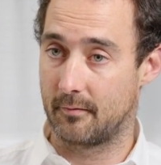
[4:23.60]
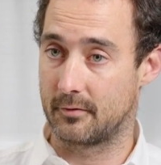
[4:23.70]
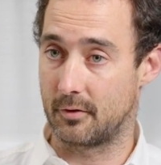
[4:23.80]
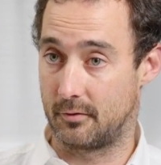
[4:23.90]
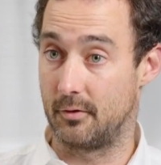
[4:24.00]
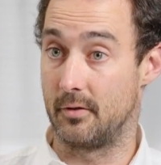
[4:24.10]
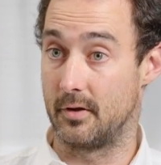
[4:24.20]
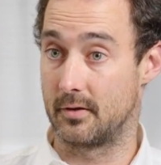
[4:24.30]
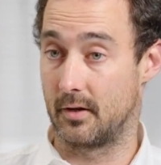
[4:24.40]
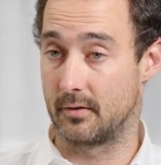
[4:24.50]
to do
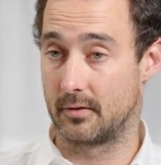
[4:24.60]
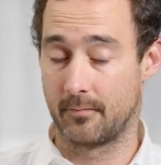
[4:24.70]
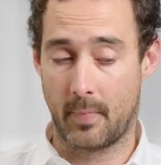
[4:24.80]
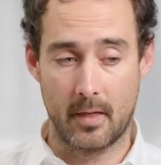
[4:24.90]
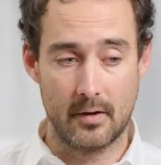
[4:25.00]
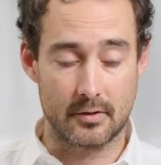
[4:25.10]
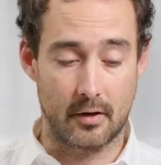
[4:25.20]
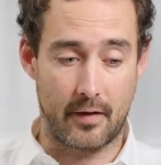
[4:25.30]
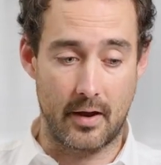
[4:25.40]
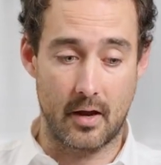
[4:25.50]
these things.
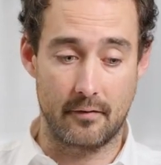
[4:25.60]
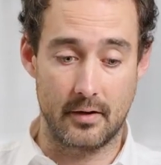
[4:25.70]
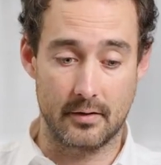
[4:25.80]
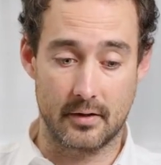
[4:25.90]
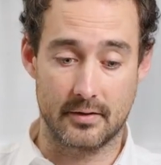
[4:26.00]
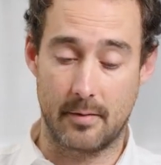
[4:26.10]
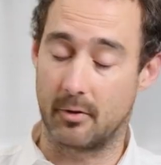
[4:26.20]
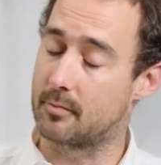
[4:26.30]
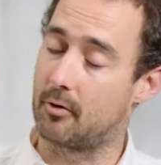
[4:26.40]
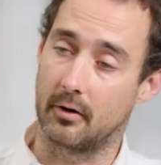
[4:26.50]
So for AAVs, our
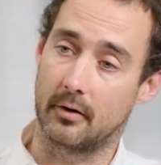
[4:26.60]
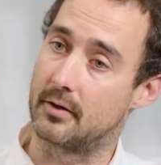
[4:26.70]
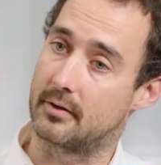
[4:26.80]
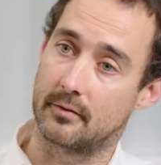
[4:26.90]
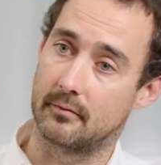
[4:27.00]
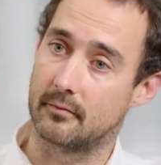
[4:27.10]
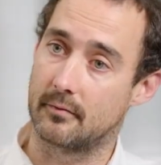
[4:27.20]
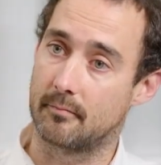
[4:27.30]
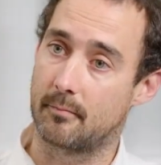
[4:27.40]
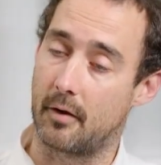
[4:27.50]
SAMUX product is
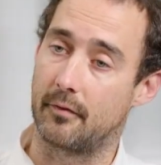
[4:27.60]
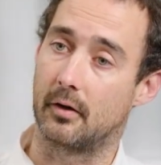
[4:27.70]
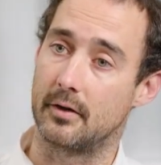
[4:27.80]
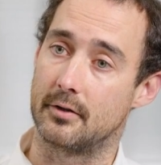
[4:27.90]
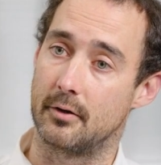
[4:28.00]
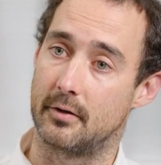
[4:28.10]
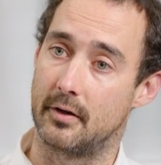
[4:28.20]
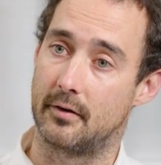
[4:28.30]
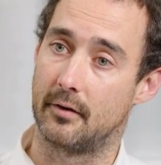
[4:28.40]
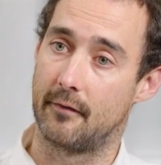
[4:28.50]
perfectly
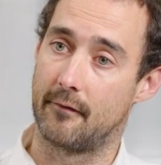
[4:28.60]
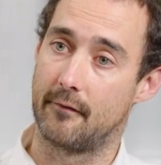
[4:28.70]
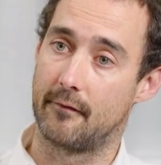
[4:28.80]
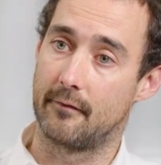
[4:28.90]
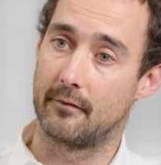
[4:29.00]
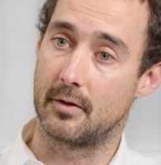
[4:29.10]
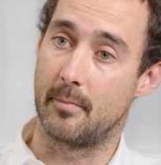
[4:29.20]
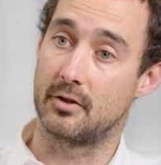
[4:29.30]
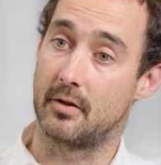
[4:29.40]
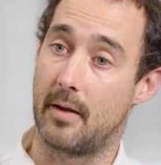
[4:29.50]
suited to
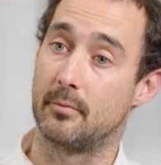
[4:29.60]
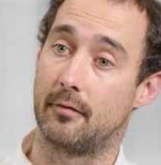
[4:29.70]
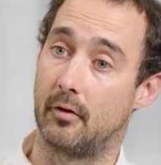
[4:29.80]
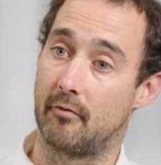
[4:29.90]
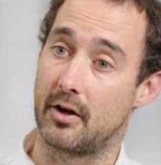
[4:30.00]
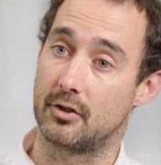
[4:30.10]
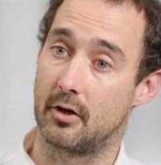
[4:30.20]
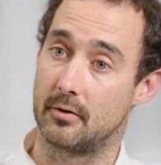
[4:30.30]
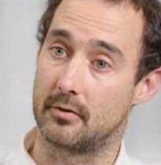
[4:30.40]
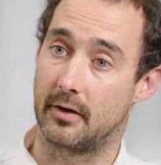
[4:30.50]
measure the empty-full
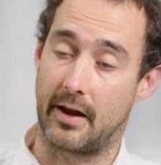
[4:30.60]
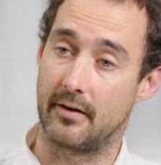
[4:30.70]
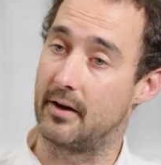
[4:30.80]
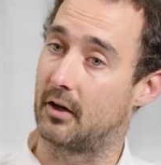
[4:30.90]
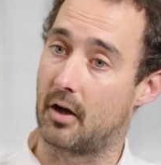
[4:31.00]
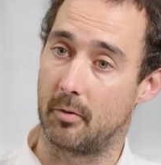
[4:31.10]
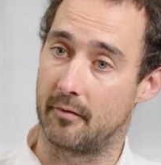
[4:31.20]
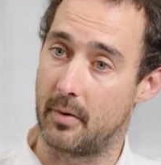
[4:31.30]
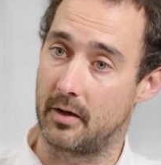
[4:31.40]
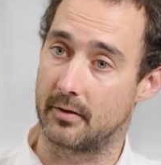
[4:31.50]
ratios, again, in a couple
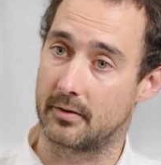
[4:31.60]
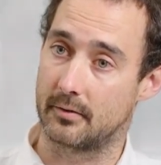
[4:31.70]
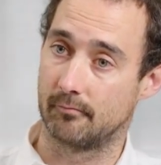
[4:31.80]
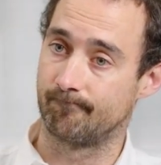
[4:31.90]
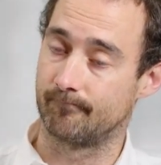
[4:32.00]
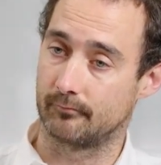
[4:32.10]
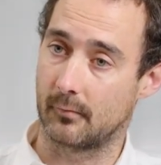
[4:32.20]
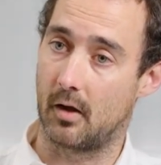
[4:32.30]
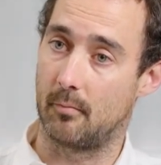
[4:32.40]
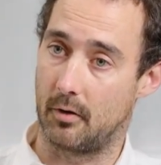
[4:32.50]
of minutes
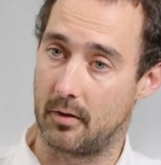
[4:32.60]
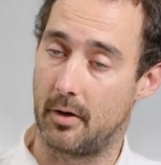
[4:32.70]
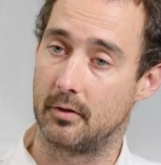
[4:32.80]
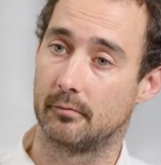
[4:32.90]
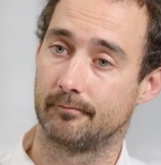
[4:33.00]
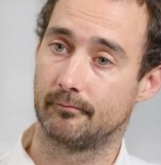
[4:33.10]
on the bench.